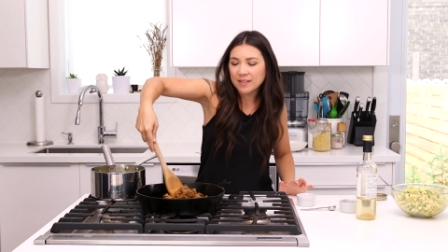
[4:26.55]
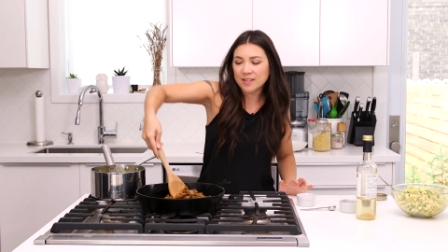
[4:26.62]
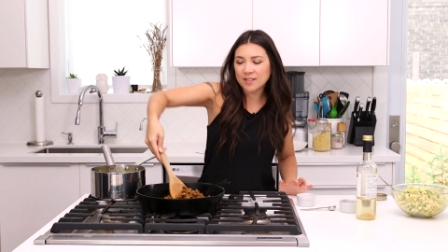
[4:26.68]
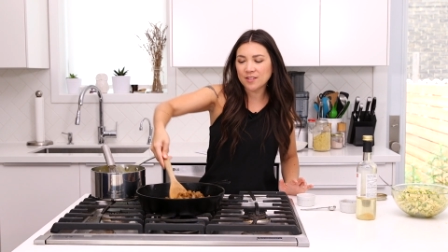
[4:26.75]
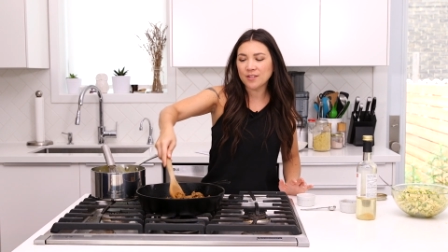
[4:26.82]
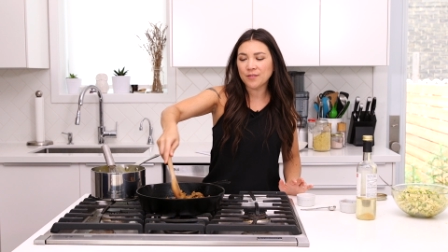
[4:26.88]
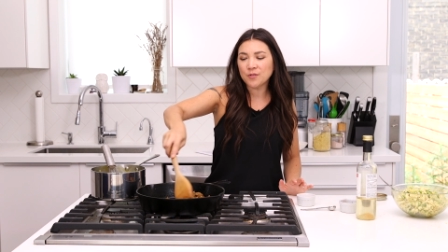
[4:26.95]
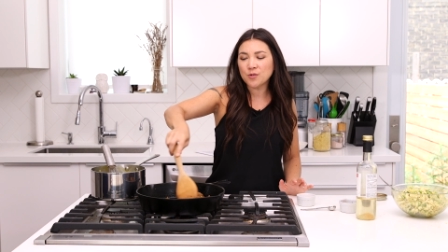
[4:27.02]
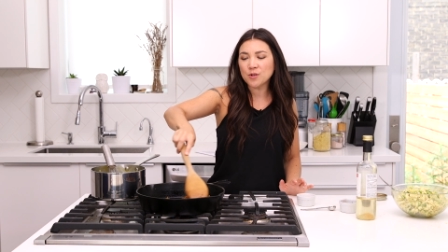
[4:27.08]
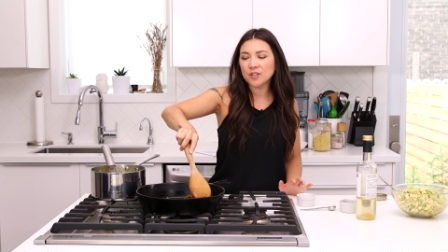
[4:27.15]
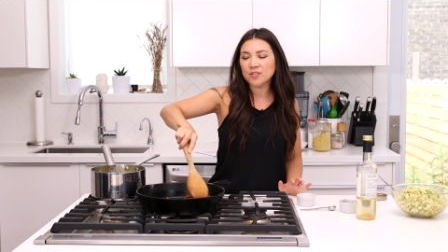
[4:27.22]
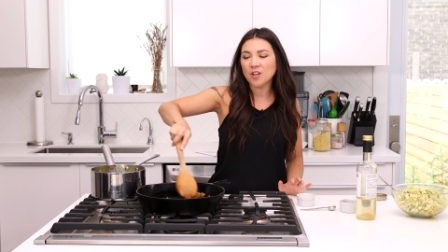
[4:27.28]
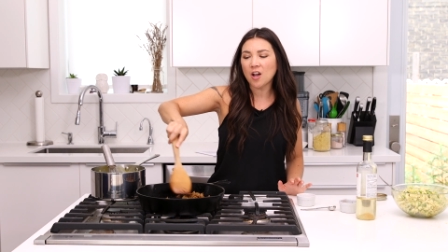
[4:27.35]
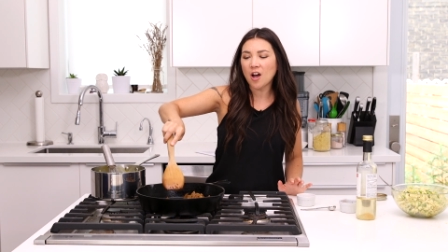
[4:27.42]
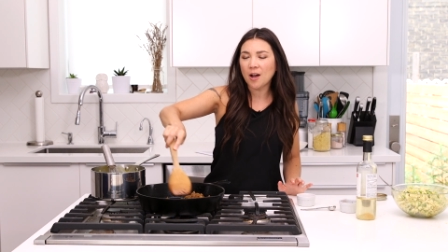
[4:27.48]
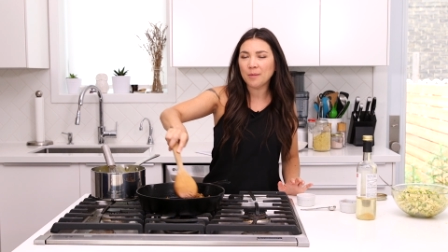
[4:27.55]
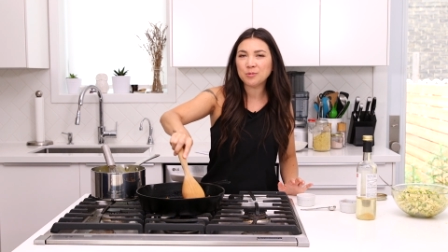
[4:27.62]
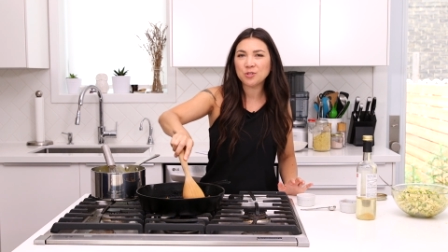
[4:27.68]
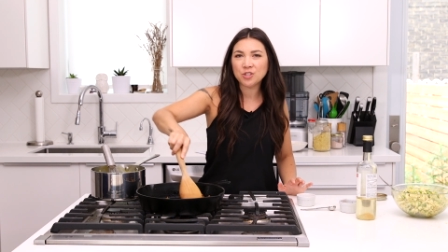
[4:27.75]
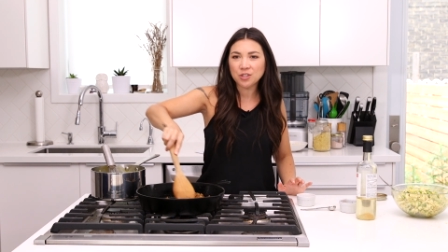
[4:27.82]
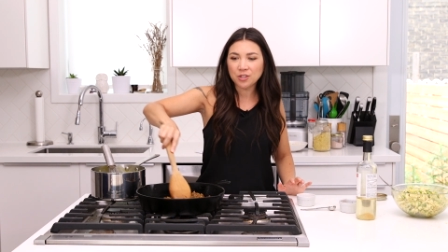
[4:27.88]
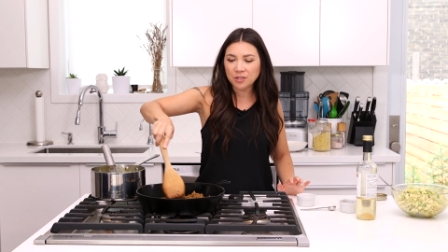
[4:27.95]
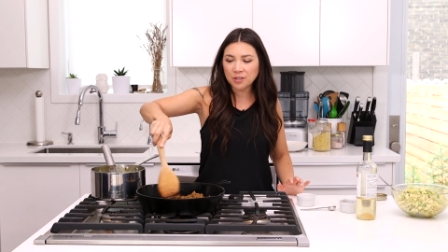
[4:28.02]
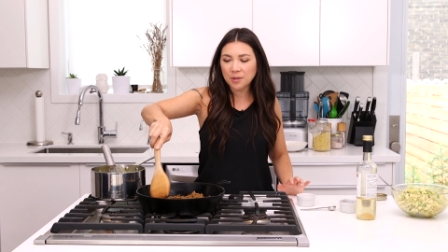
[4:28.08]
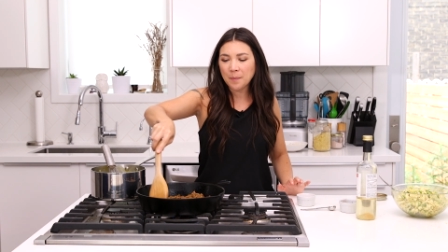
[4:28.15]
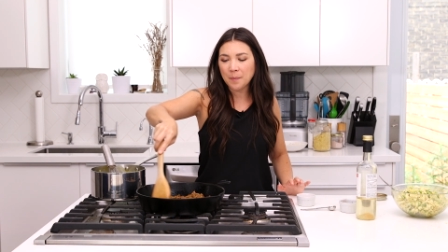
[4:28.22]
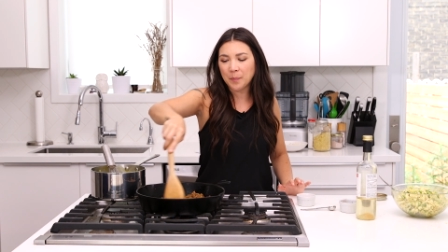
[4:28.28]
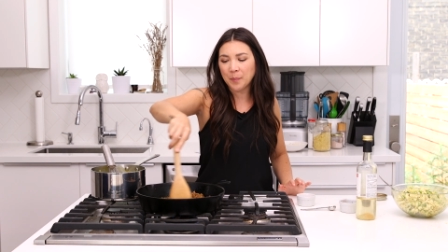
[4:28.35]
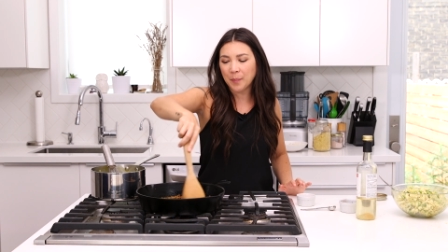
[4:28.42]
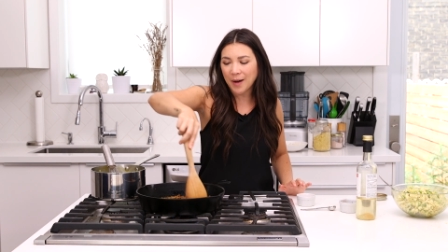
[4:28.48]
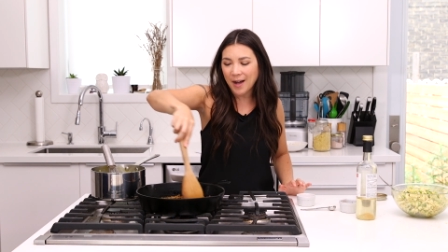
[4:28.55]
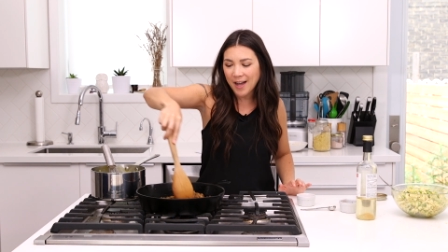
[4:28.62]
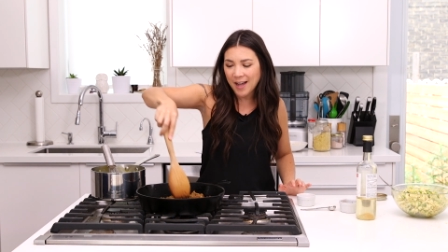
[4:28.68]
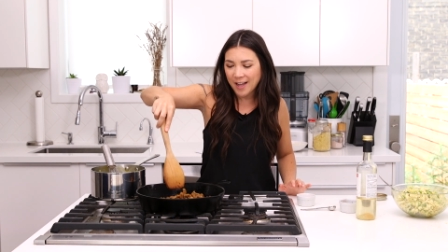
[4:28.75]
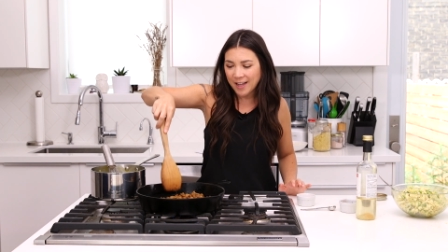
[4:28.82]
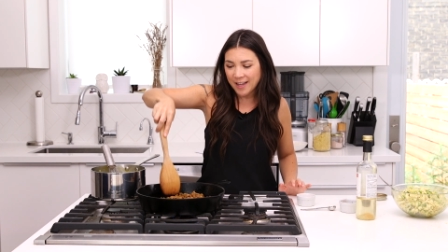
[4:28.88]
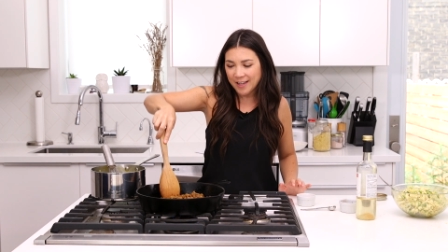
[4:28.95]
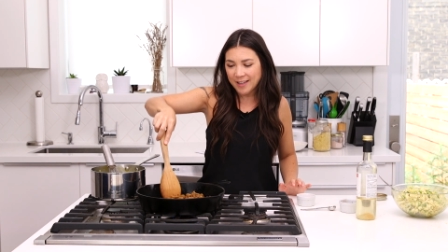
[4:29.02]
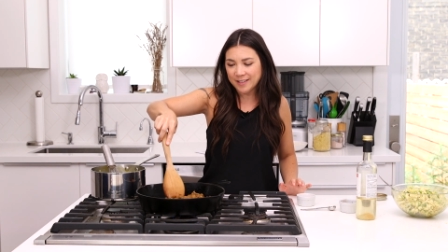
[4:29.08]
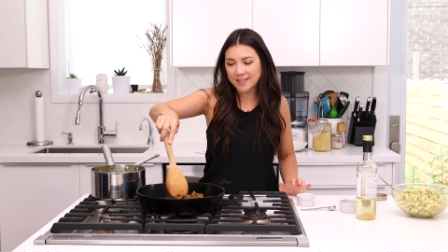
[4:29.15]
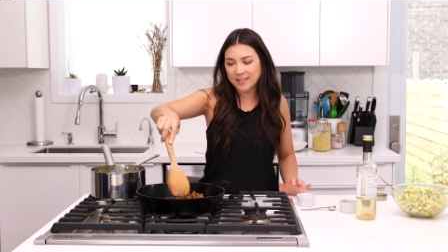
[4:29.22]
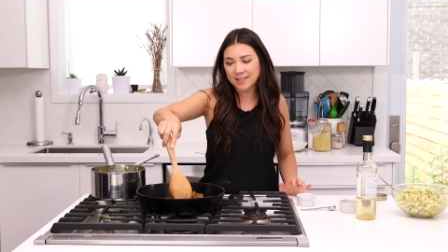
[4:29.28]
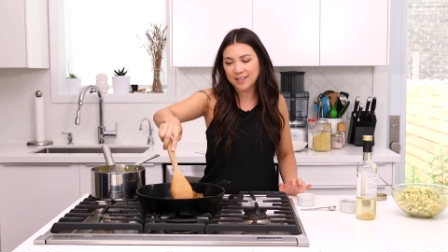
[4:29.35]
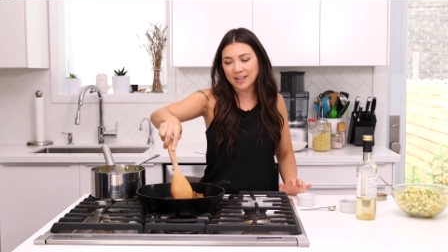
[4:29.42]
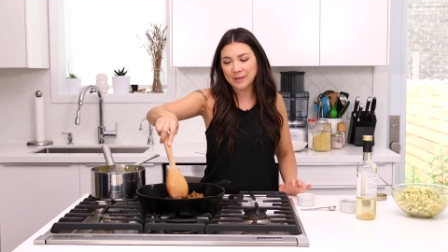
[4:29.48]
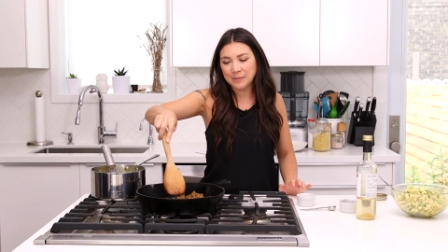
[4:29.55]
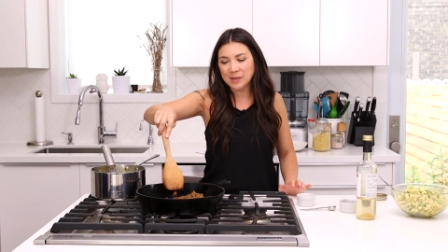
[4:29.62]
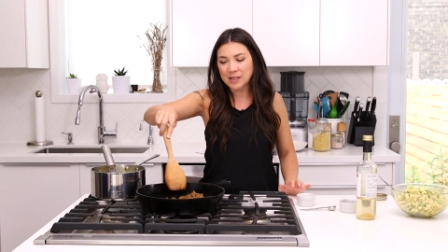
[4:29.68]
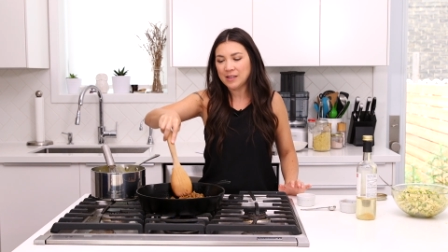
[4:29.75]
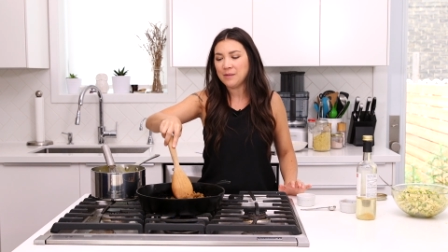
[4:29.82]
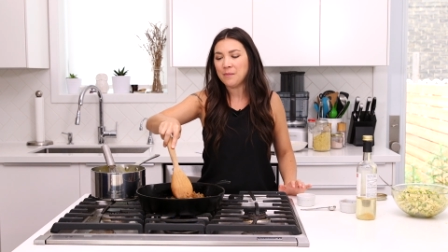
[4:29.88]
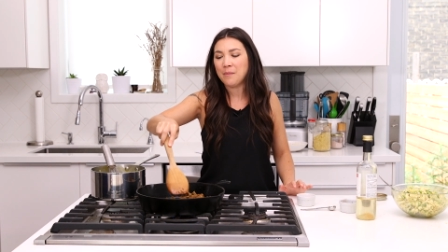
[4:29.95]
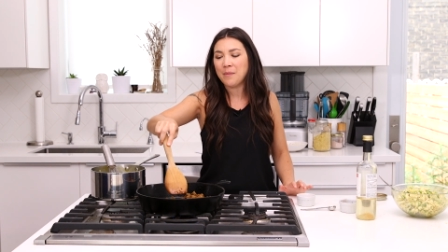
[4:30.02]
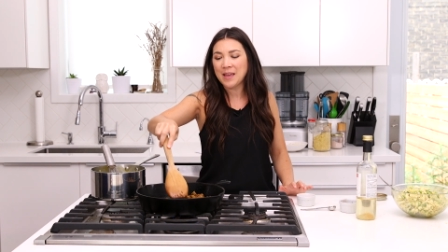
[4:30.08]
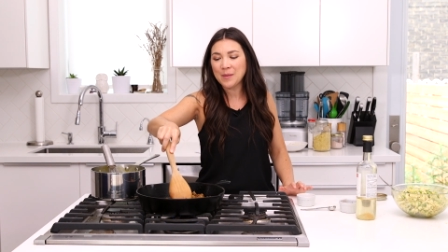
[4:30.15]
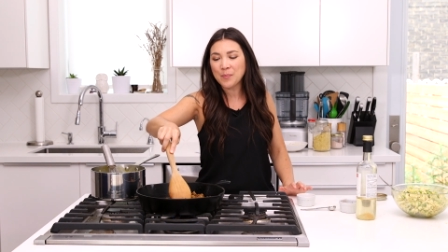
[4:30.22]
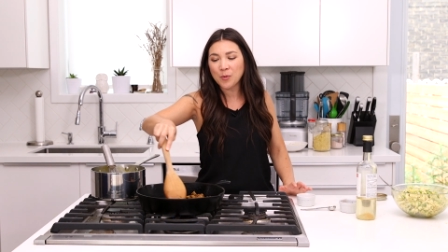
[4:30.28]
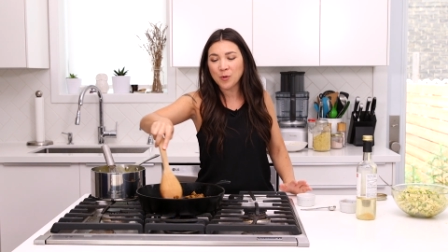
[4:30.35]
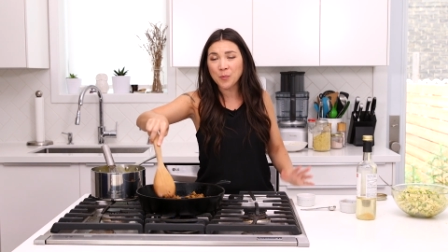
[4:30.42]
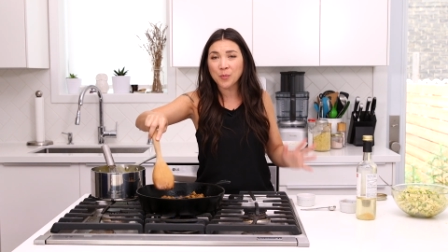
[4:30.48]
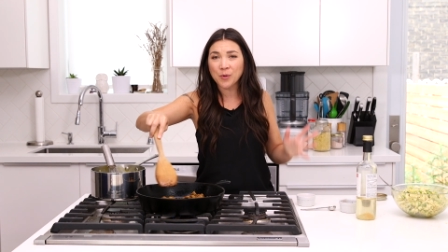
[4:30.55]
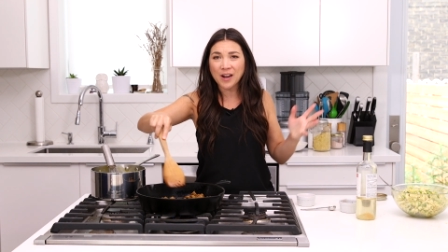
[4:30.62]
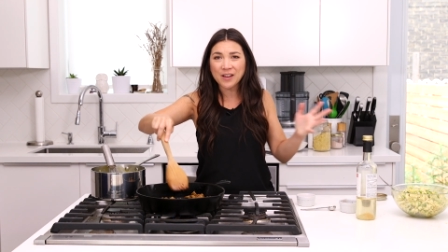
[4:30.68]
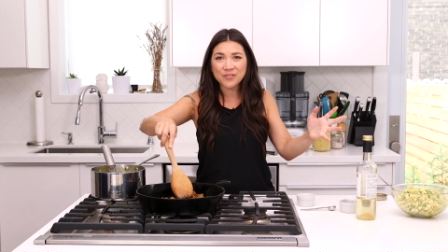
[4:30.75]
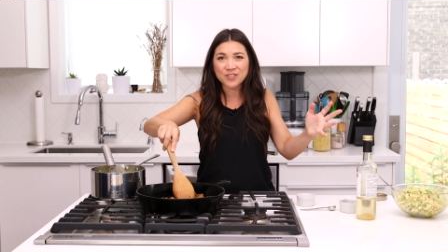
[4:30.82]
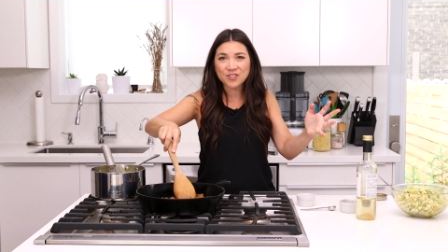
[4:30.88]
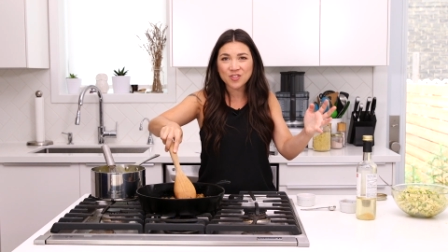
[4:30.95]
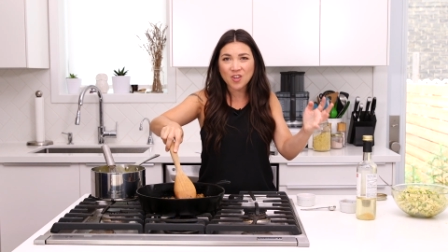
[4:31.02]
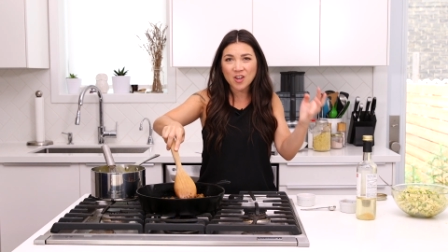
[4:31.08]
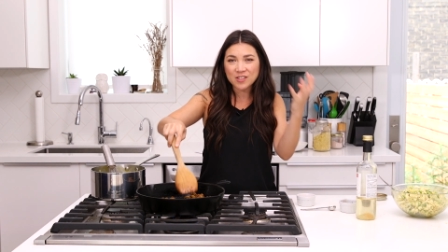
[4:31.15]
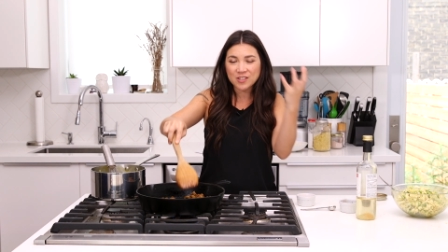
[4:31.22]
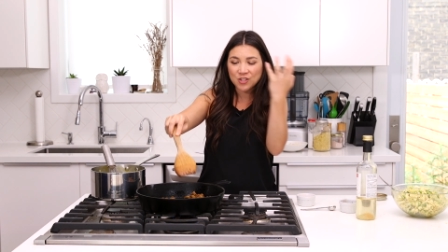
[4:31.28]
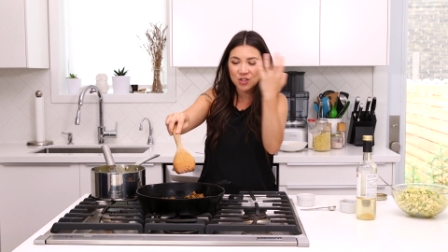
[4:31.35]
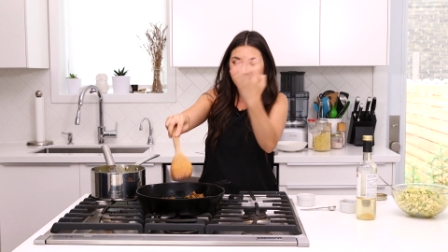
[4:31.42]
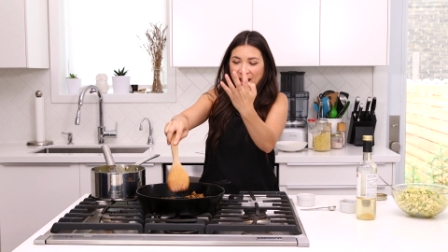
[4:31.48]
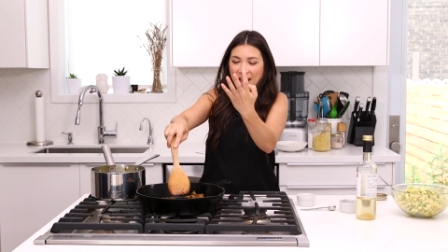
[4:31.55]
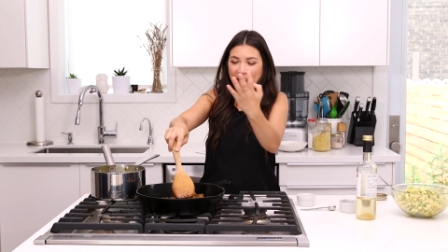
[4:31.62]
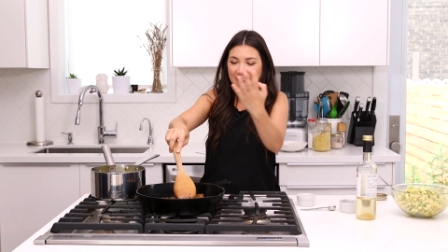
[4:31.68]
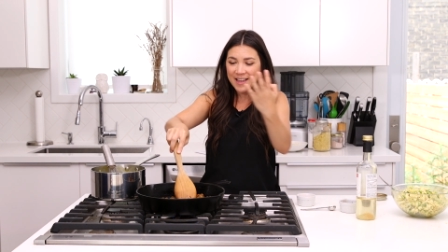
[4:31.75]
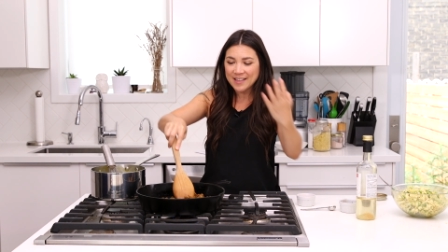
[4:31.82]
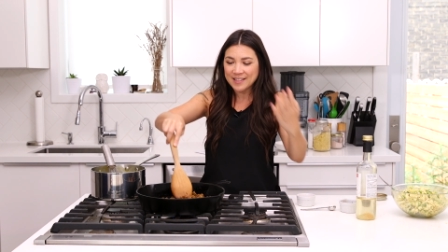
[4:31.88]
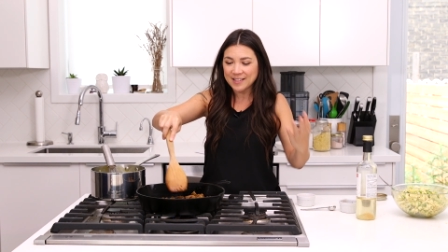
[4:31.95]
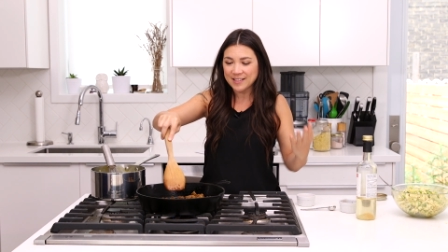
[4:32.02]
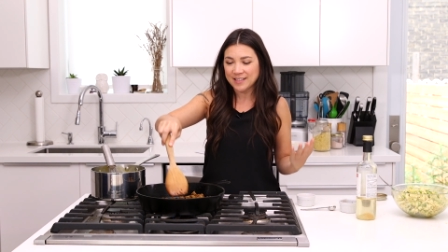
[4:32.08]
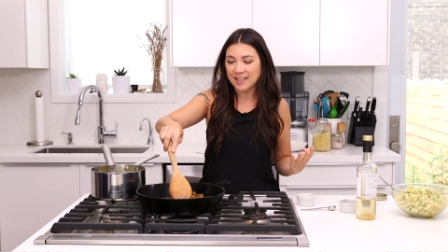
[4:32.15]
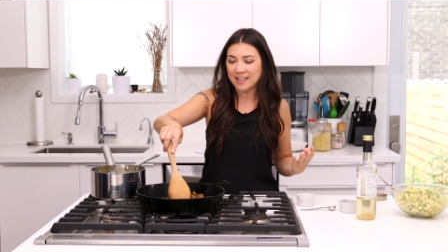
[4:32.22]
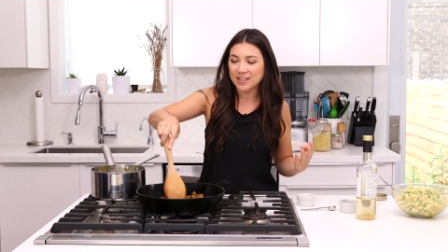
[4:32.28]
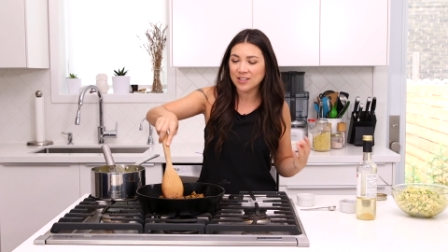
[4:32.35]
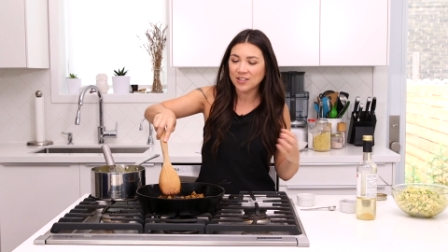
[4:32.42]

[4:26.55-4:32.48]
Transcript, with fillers: This is of course optional, but I mean, maple breakfast sausage and eggs is like